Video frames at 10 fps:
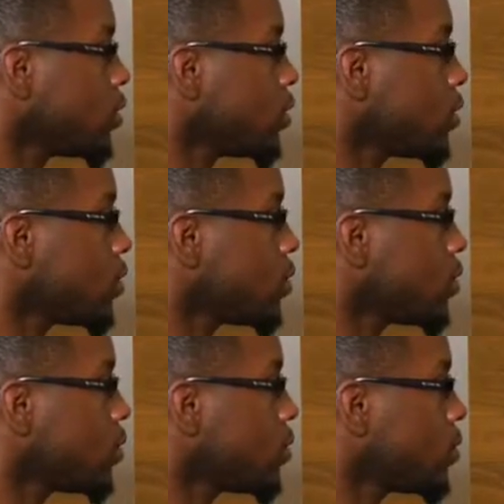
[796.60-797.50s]

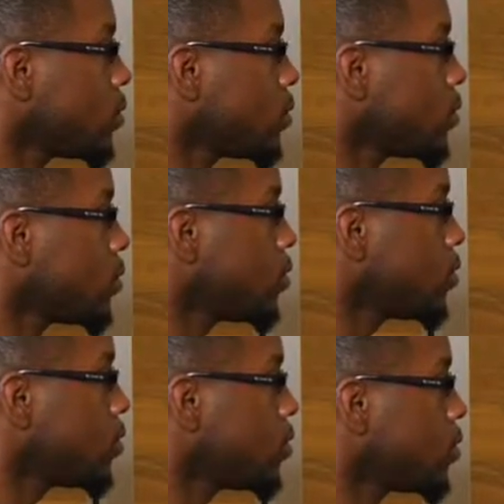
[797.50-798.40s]

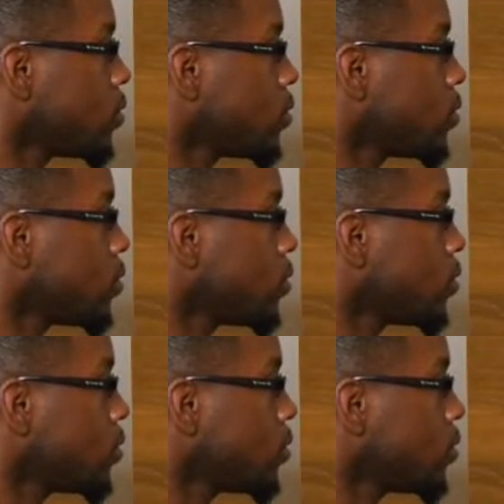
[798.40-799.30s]

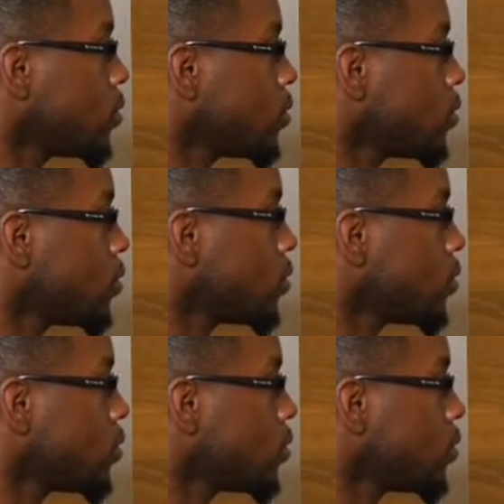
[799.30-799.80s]
No words are spoken by the person on screen.